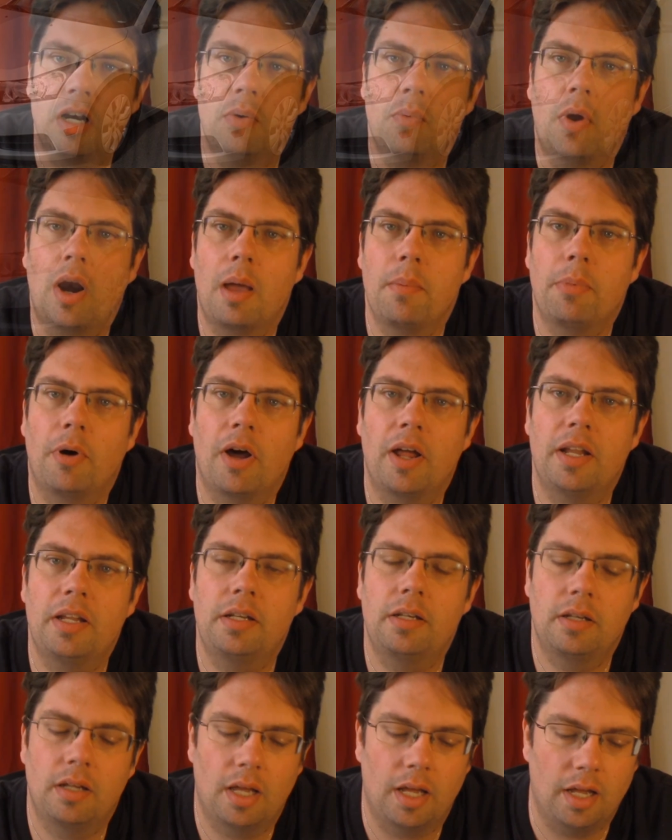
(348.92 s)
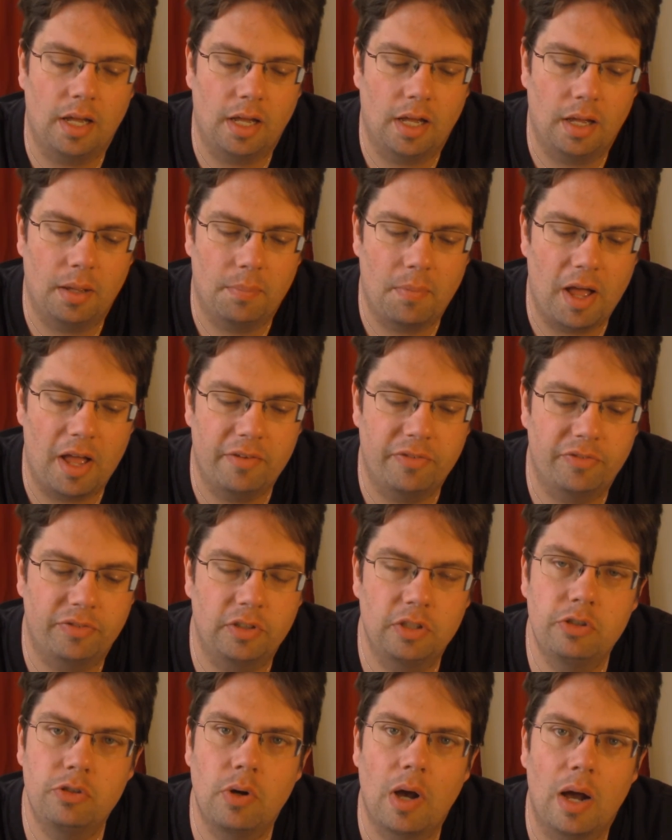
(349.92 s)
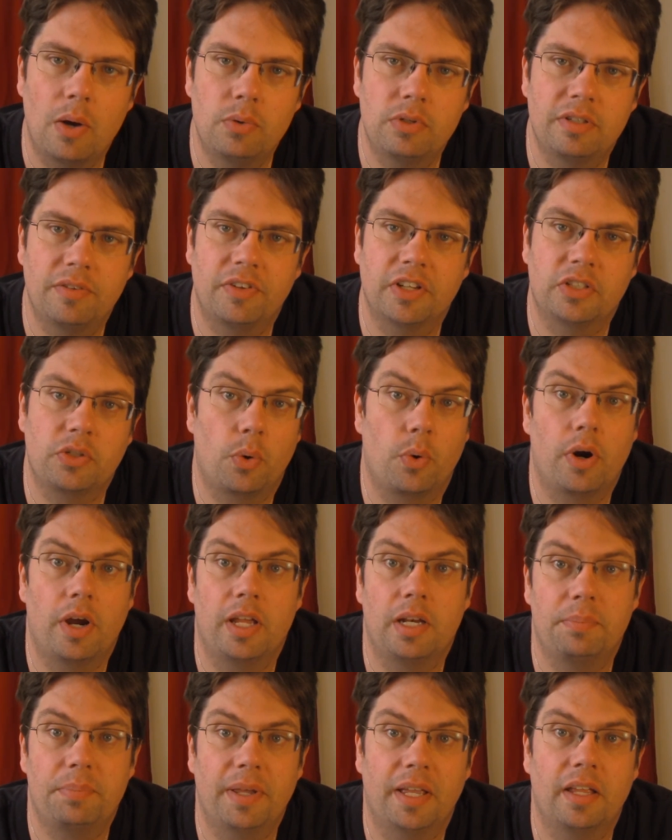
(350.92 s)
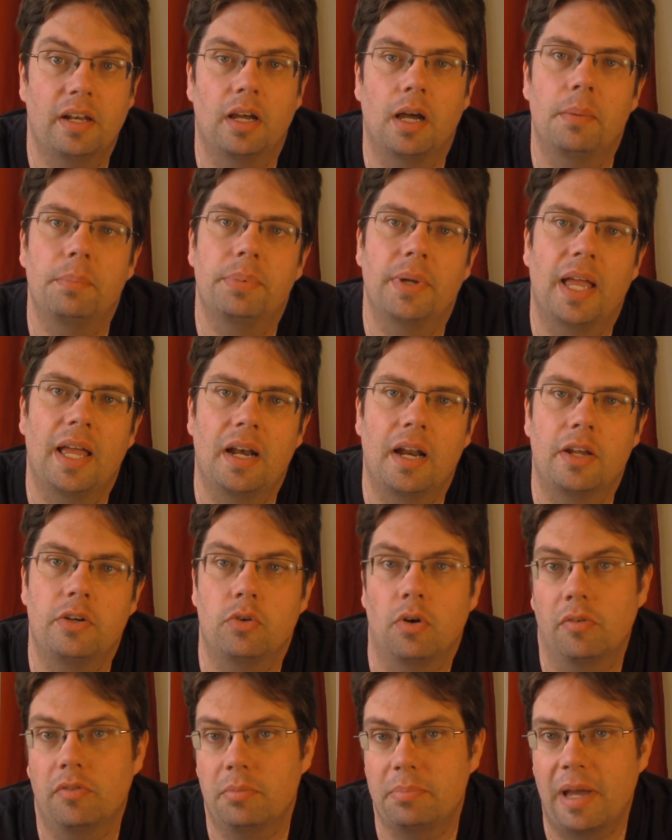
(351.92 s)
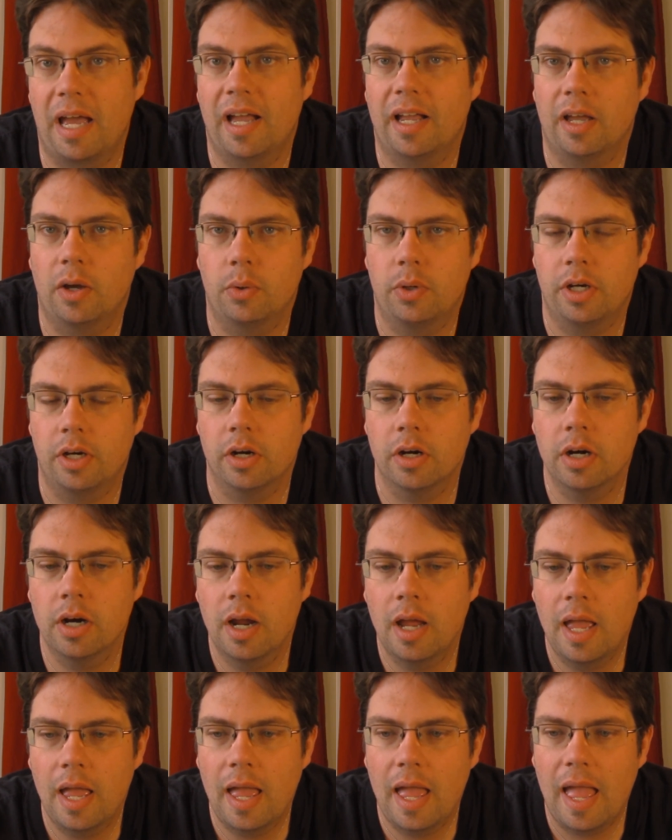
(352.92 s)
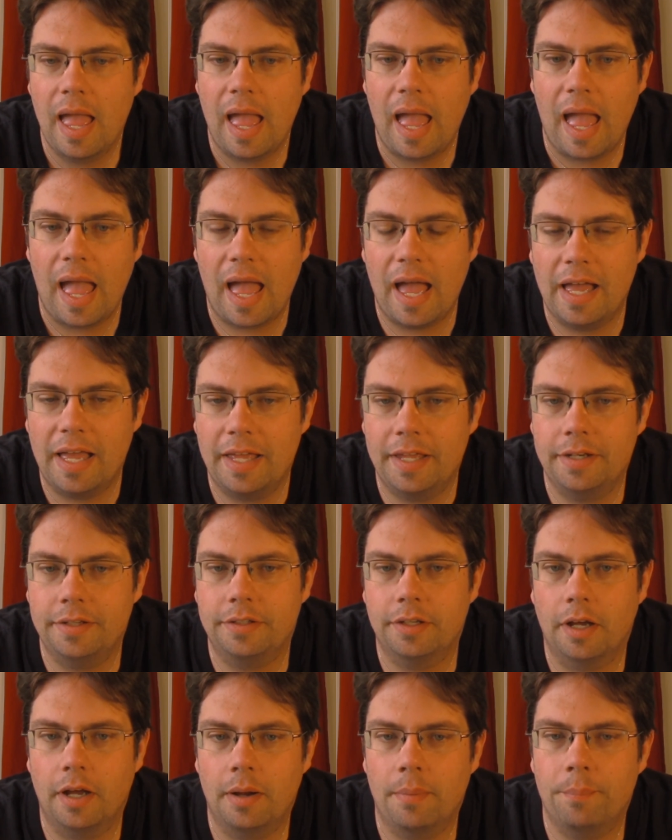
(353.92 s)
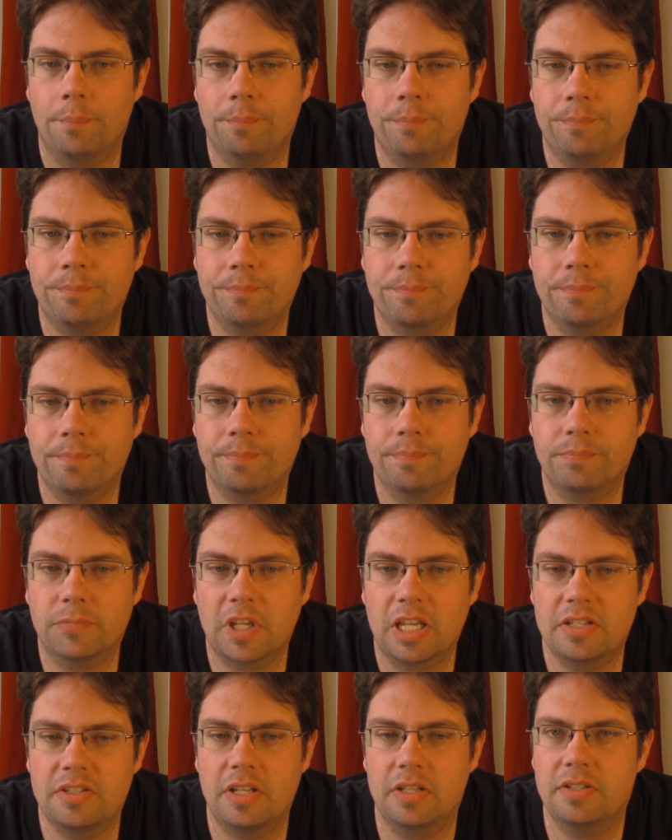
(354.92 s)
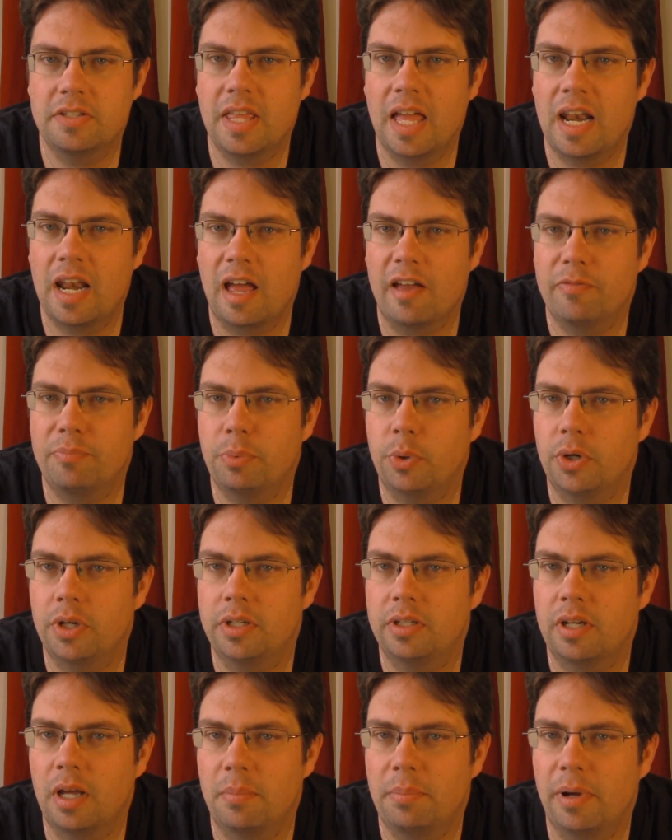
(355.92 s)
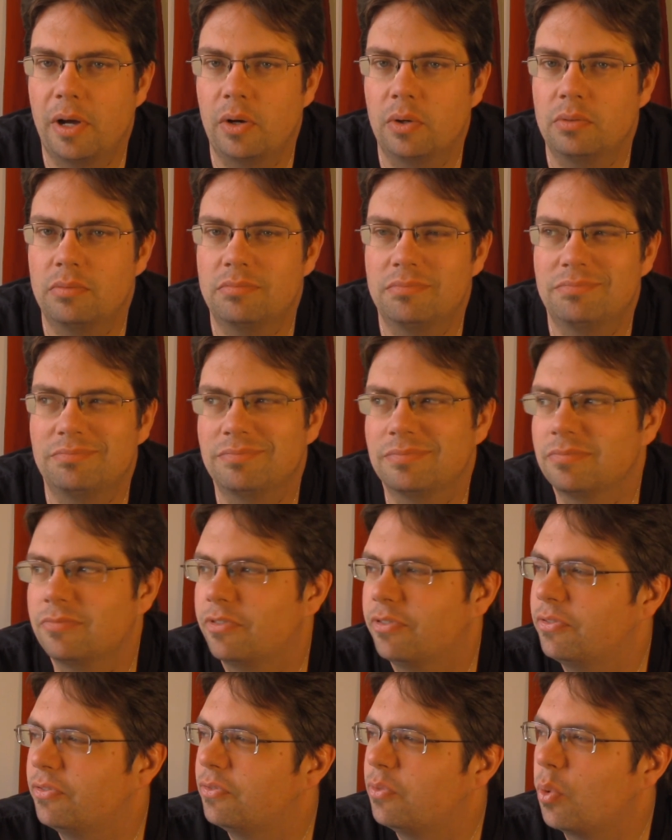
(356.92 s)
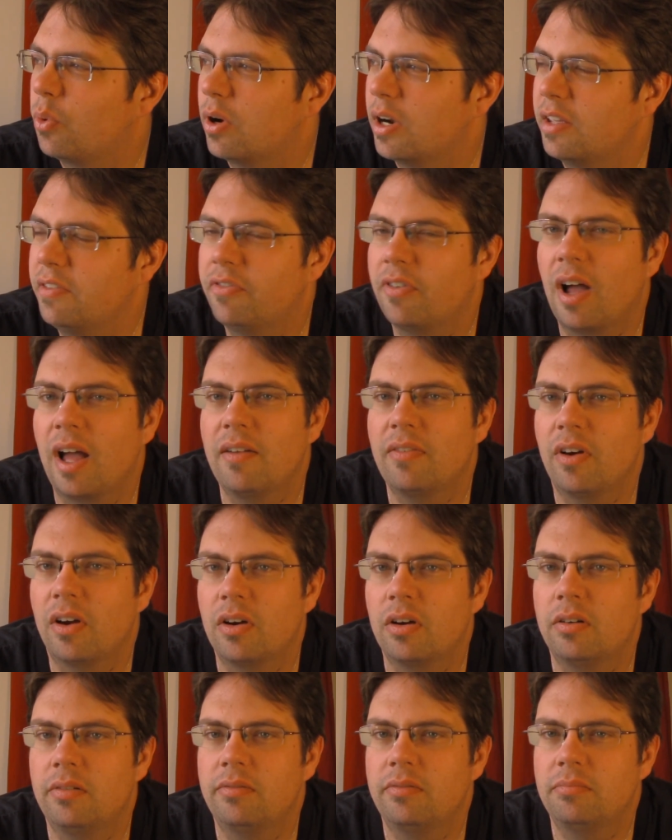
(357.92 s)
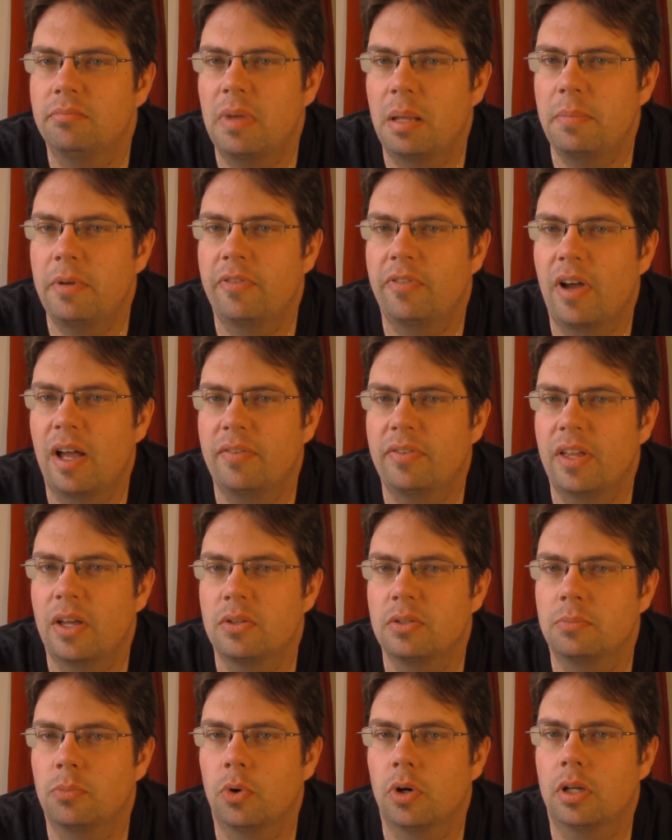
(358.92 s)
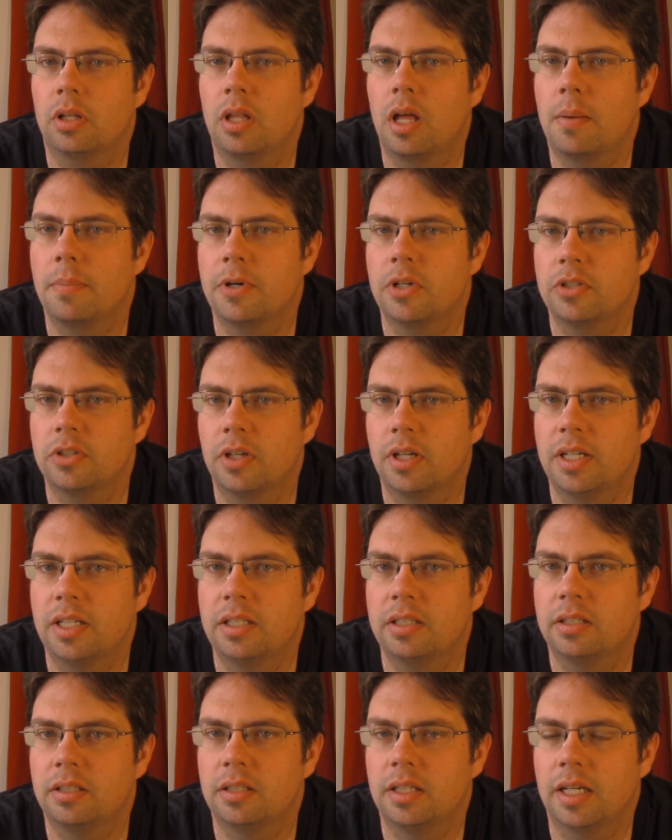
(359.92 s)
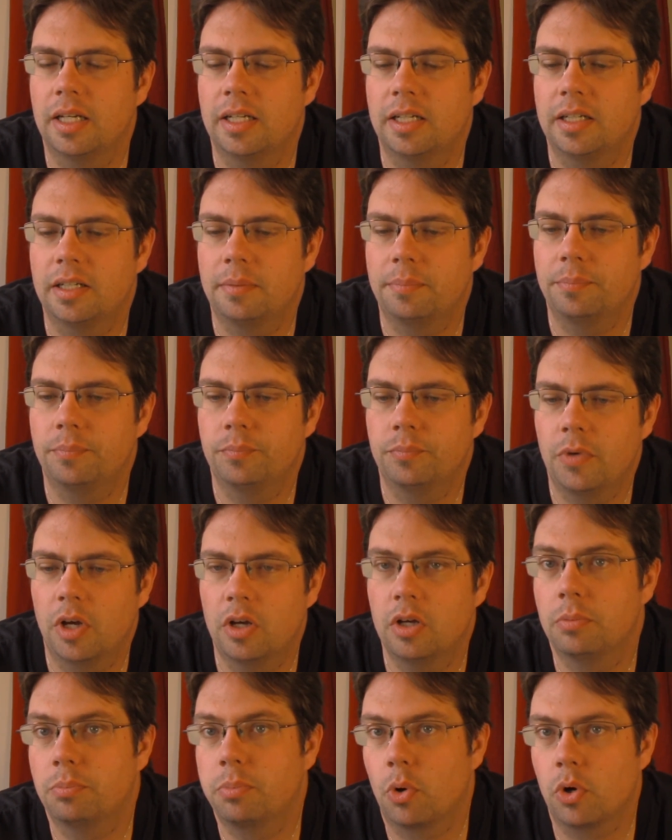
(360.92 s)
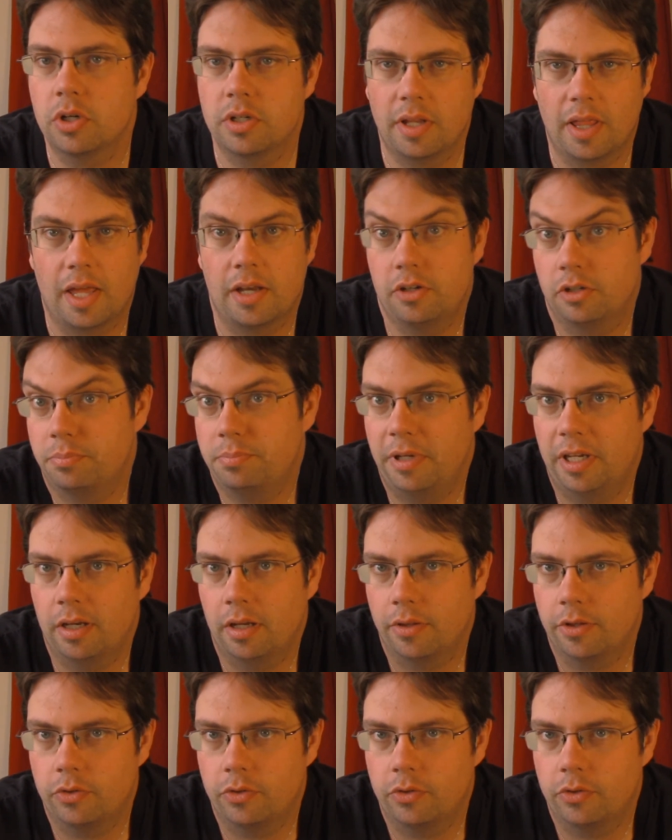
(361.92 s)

it when I bought it. I flew out to Victoria to pick it up, and I drove it back out here. And since then, I've put about 4,500, maybe 5,000 more kilometers on it. A good portion of that just being on the